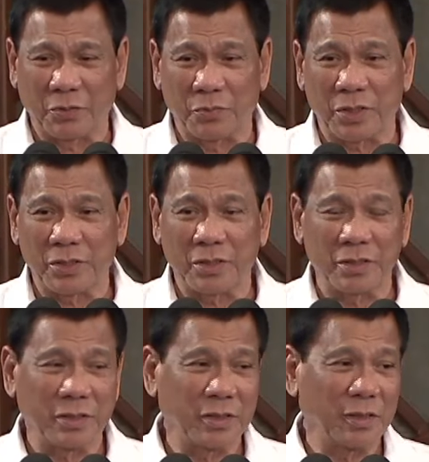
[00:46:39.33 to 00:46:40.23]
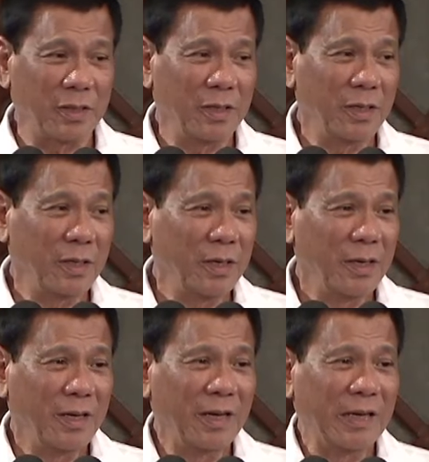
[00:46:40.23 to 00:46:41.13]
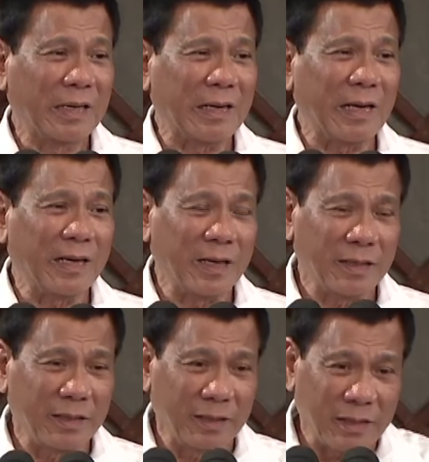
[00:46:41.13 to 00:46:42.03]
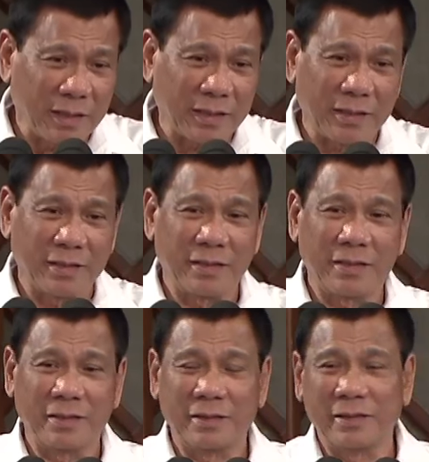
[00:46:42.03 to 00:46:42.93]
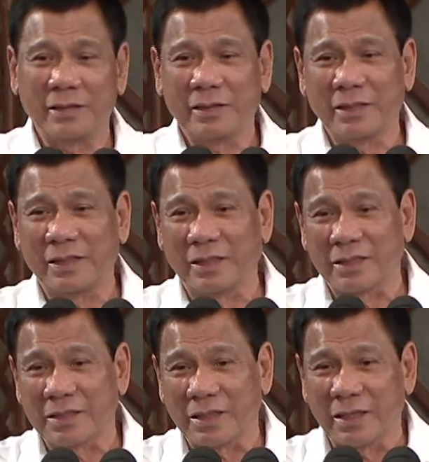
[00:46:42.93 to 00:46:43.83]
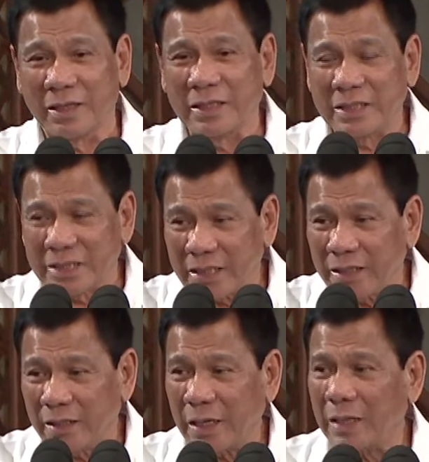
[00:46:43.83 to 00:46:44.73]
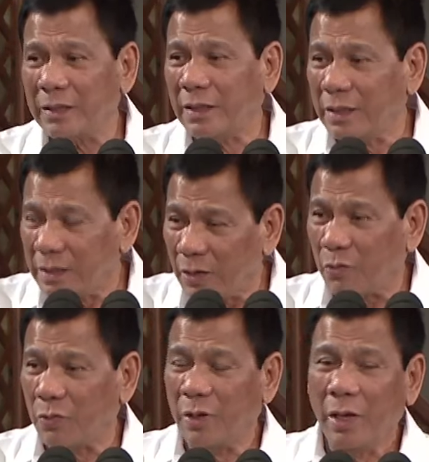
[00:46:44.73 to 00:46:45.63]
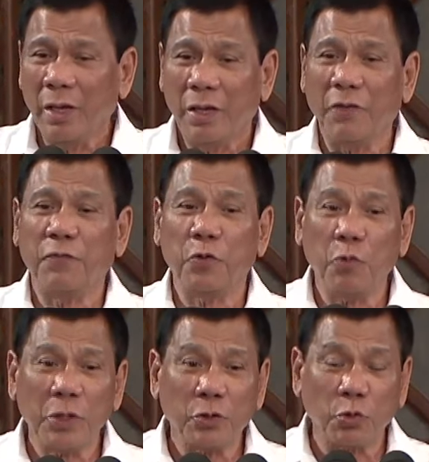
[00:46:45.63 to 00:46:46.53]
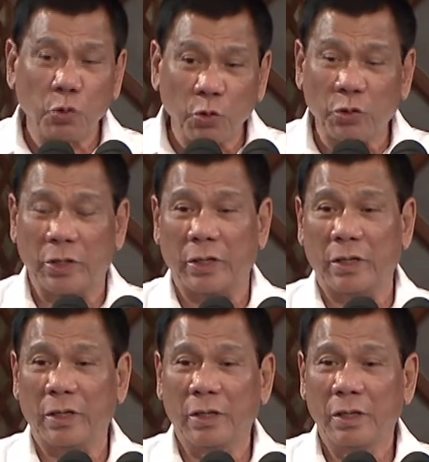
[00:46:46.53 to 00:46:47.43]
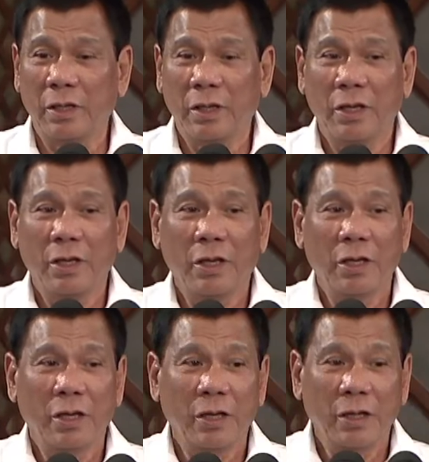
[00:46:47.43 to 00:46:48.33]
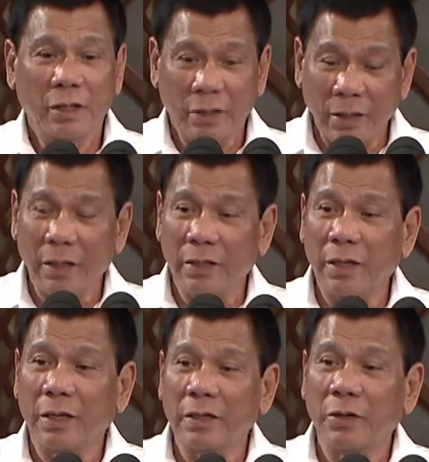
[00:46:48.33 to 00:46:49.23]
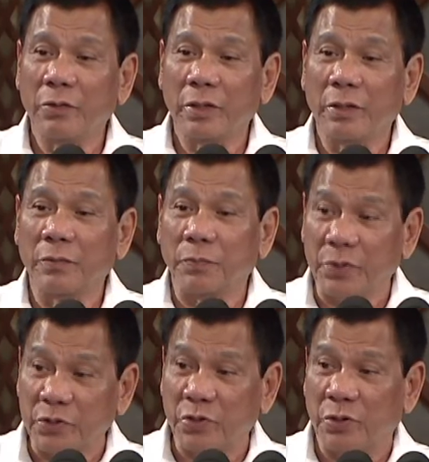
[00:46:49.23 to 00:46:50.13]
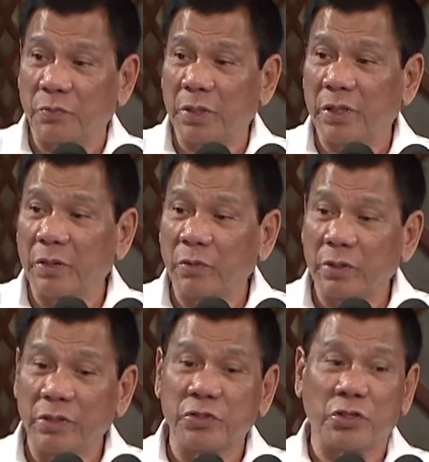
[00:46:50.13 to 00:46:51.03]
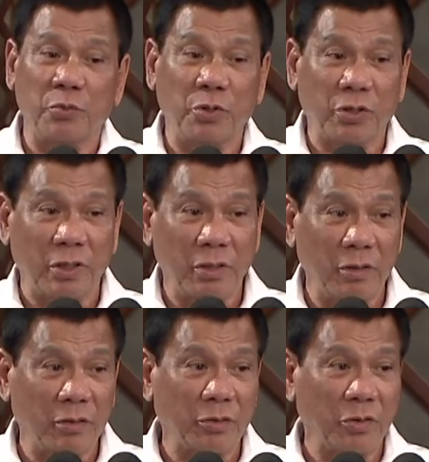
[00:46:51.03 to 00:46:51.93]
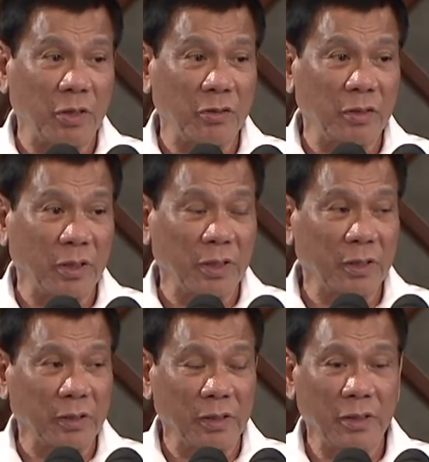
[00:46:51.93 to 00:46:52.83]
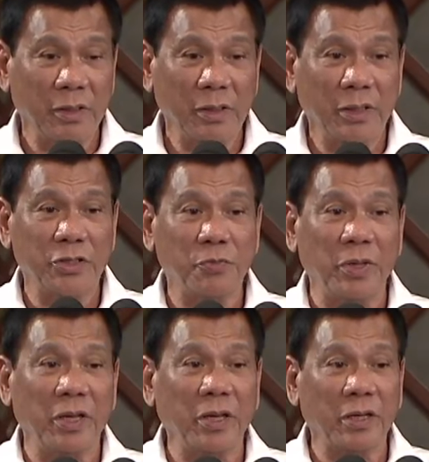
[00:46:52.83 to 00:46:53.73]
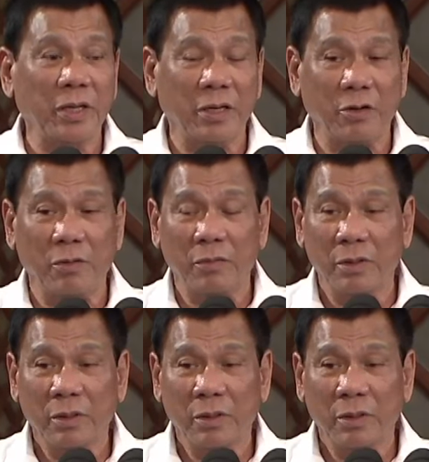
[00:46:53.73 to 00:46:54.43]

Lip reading: Justice running the drug industry inside. Until now, if you want to order, they are now in prison, but they were distributed all throughout the country. It's being run now.